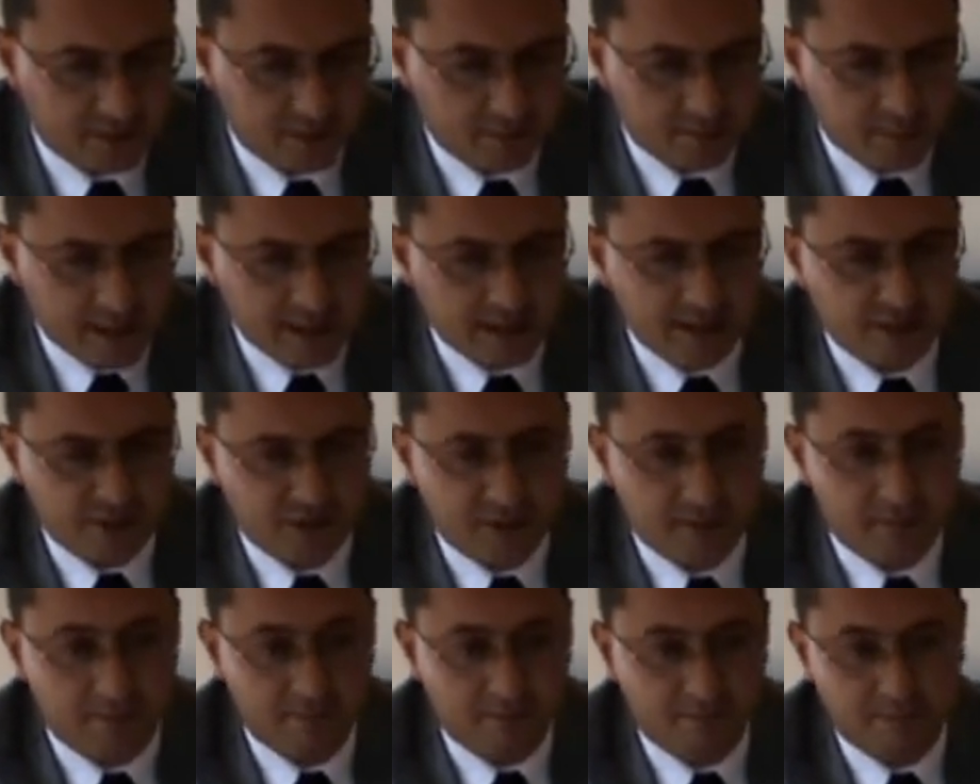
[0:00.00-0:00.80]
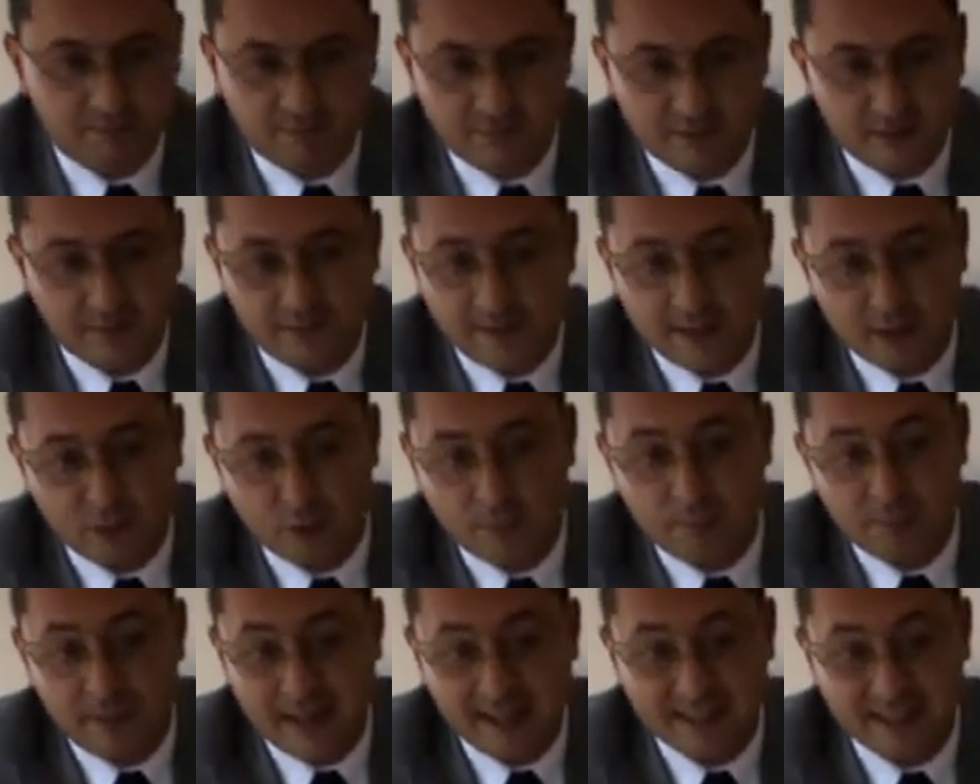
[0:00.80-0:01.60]
mainstream de
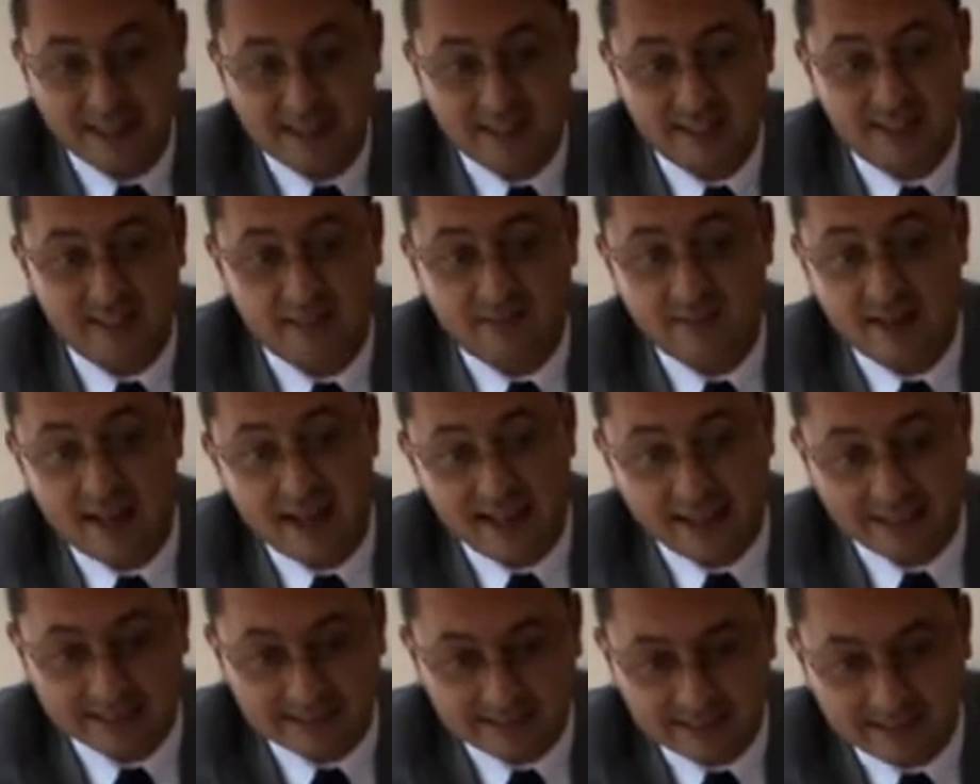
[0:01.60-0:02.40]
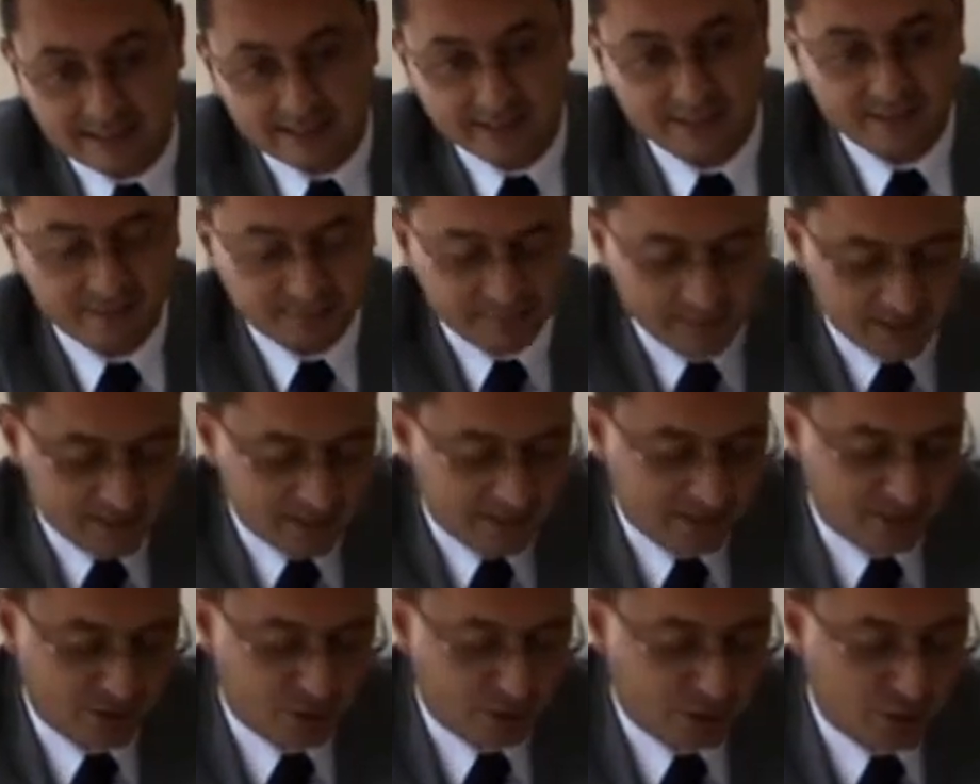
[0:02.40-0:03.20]
facto practical advice, you know,
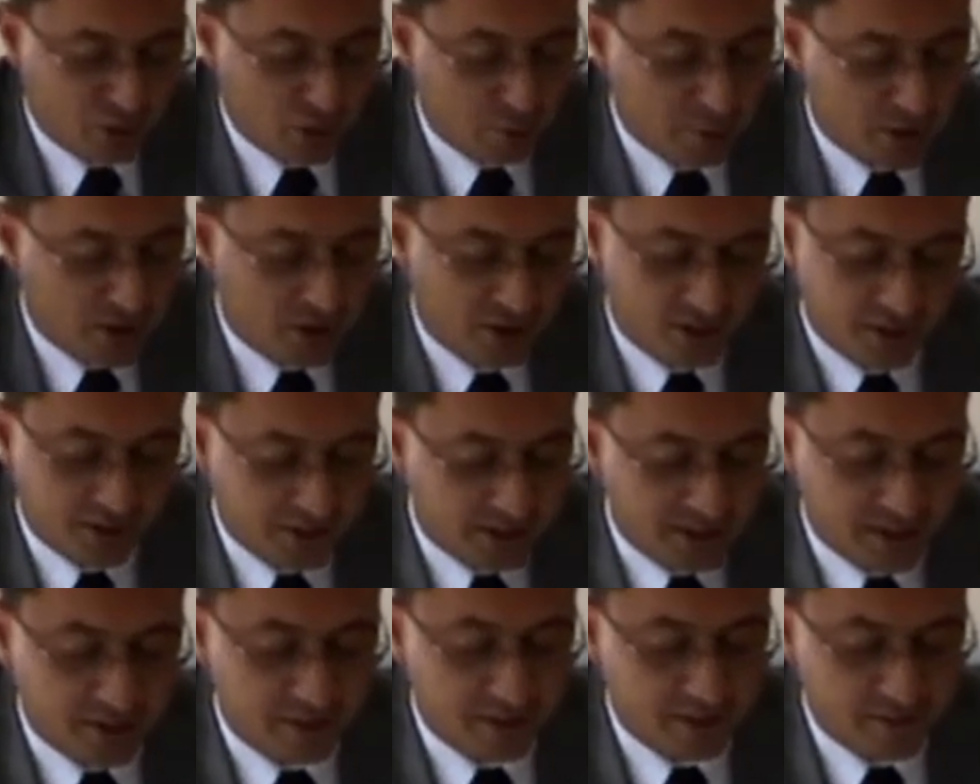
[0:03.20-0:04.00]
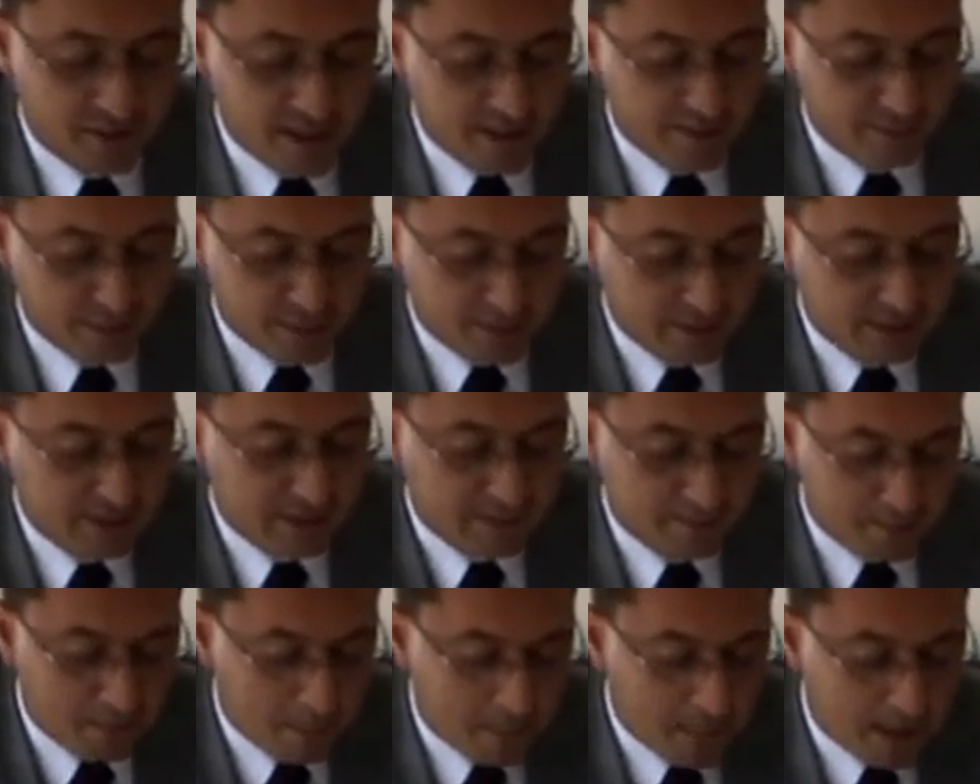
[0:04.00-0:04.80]
not so much theoretical developments,